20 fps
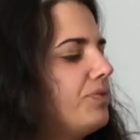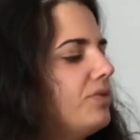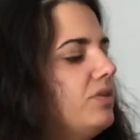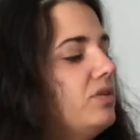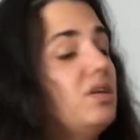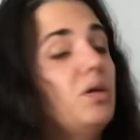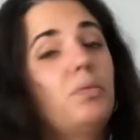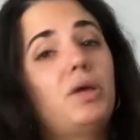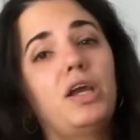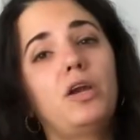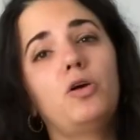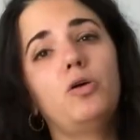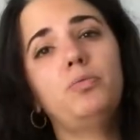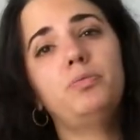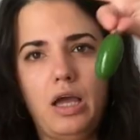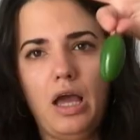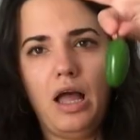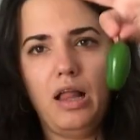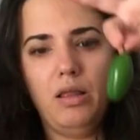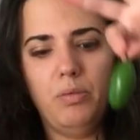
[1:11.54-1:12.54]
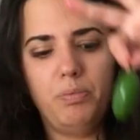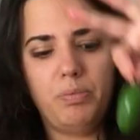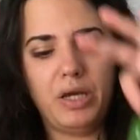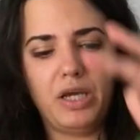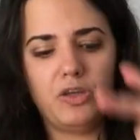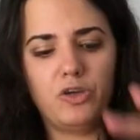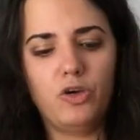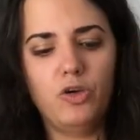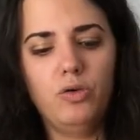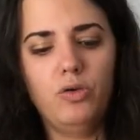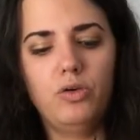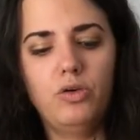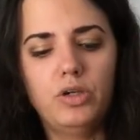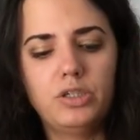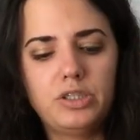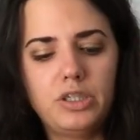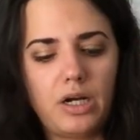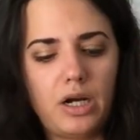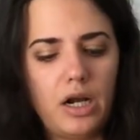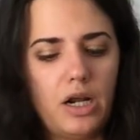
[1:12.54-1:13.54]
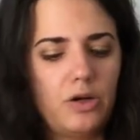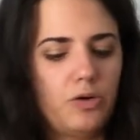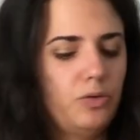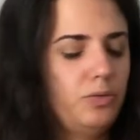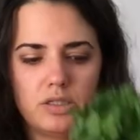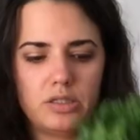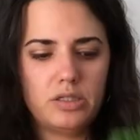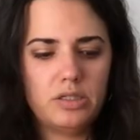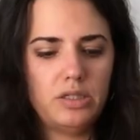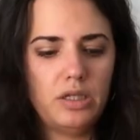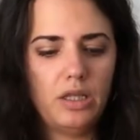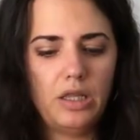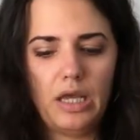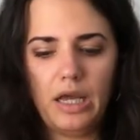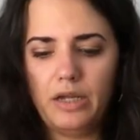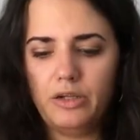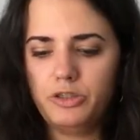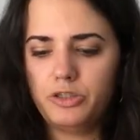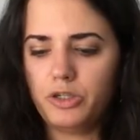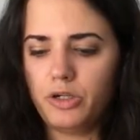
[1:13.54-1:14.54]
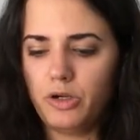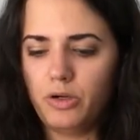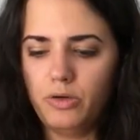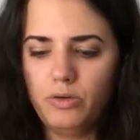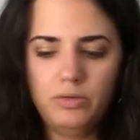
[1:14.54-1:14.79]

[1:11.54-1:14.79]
Tomato, jalapeño or serrano, cilantro,